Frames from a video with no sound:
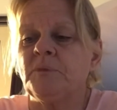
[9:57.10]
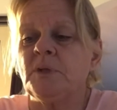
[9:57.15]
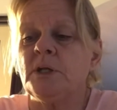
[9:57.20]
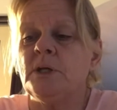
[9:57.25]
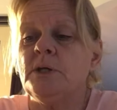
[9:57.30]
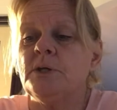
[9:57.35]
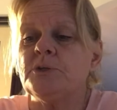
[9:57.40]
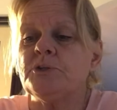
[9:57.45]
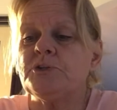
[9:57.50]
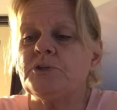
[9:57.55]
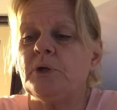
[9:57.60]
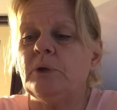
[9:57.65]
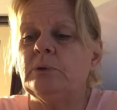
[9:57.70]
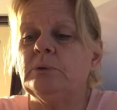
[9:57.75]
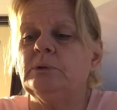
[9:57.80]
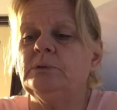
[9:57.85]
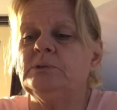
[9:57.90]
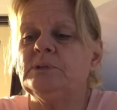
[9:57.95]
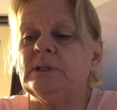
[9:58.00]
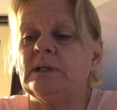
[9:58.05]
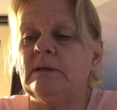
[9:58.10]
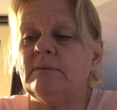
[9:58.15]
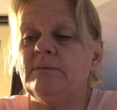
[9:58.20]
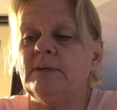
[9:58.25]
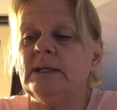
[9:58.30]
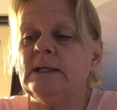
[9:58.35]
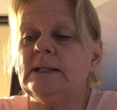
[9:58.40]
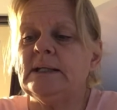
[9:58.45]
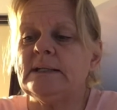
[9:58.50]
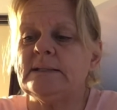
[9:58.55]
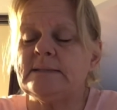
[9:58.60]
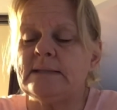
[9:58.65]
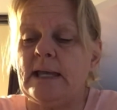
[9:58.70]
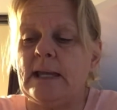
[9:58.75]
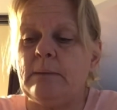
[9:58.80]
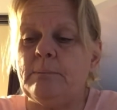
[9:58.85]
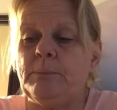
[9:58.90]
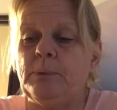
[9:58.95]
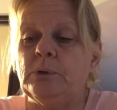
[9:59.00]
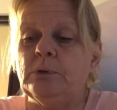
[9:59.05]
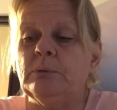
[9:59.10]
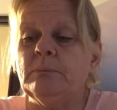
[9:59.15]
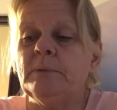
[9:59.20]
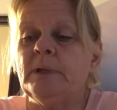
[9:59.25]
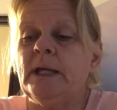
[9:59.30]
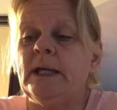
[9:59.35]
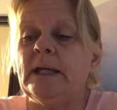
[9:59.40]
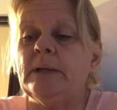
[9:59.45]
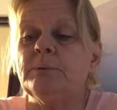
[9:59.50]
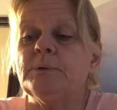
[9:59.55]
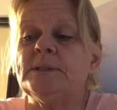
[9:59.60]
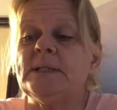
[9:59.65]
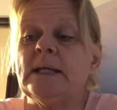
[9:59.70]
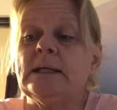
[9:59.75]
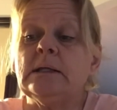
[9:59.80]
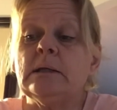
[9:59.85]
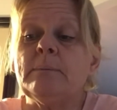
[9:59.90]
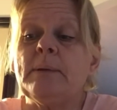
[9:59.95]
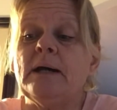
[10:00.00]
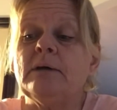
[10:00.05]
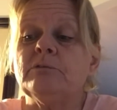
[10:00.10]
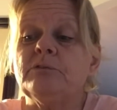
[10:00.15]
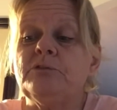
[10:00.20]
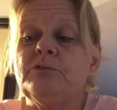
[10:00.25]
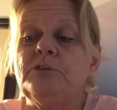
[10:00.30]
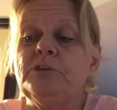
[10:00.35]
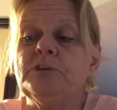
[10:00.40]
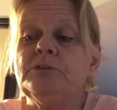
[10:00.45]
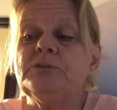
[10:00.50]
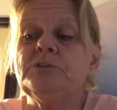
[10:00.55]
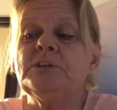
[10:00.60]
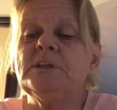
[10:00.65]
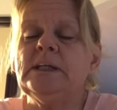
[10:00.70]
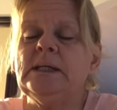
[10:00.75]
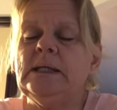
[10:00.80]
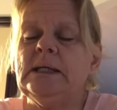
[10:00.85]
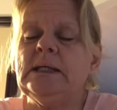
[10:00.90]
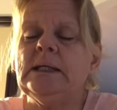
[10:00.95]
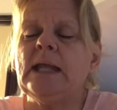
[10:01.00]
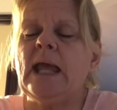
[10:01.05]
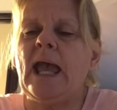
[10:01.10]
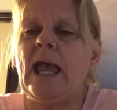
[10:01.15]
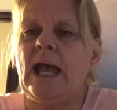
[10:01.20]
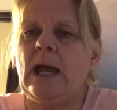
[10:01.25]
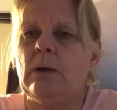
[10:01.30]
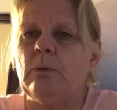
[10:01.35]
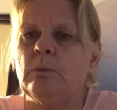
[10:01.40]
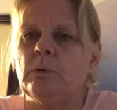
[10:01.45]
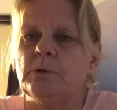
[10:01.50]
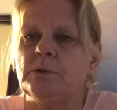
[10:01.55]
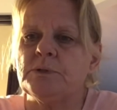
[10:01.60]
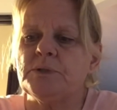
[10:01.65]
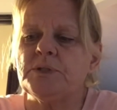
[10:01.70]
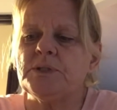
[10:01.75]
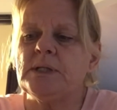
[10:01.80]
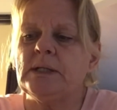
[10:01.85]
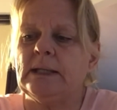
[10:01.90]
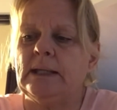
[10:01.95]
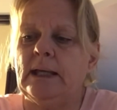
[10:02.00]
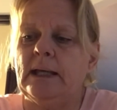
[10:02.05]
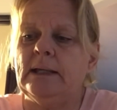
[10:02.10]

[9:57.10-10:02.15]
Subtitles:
So to give you an example, it would take you about 15 hours to get